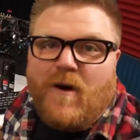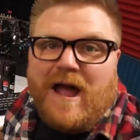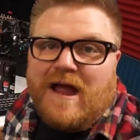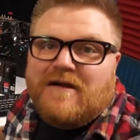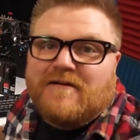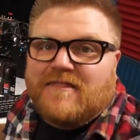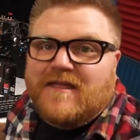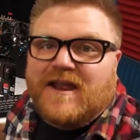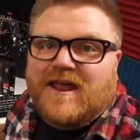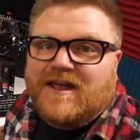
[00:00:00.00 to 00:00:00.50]

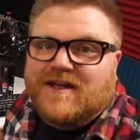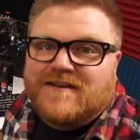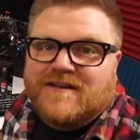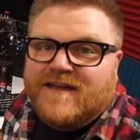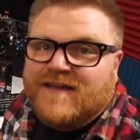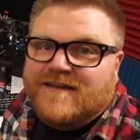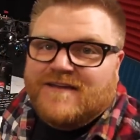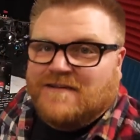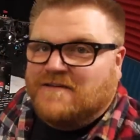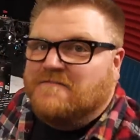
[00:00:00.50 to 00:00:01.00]
wire that I
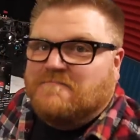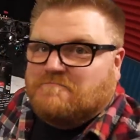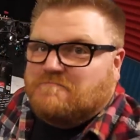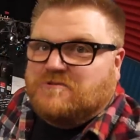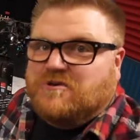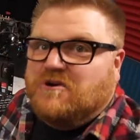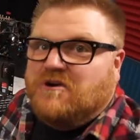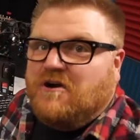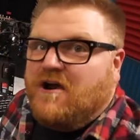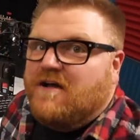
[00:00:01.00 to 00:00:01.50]
can
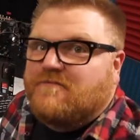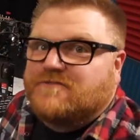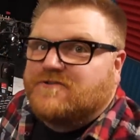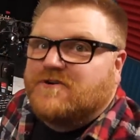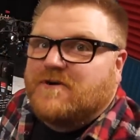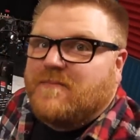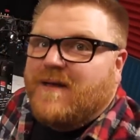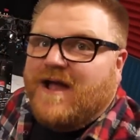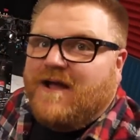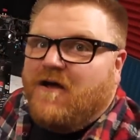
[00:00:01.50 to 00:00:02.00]
turn it off and
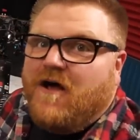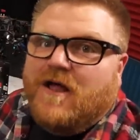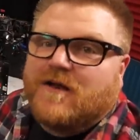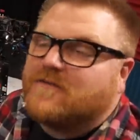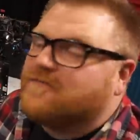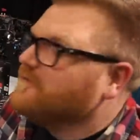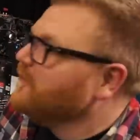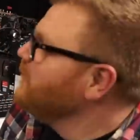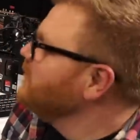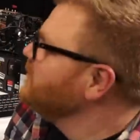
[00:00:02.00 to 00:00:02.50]
turn it back on if I